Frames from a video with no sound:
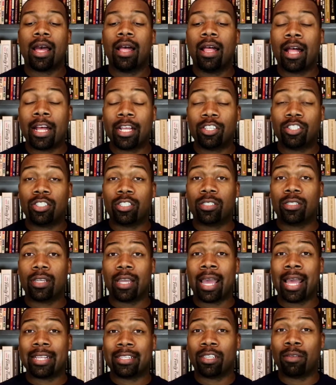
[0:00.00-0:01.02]
us
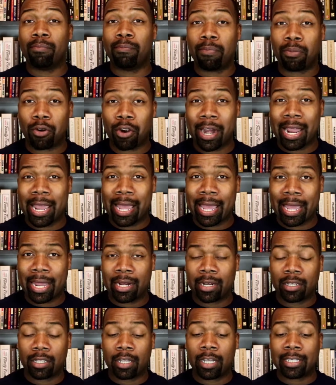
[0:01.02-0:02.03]
as a
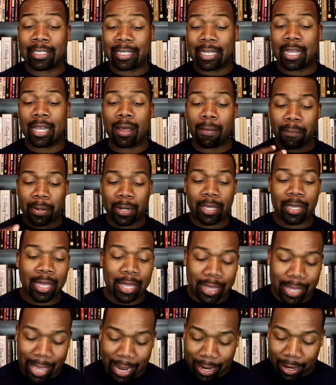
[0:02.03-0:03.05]
brand, as a company
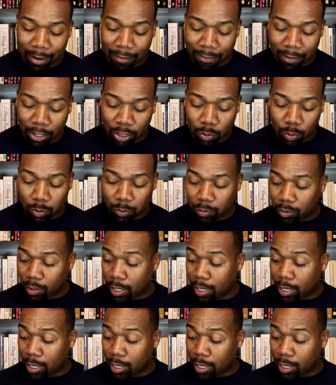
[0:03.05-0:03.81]
in that individual.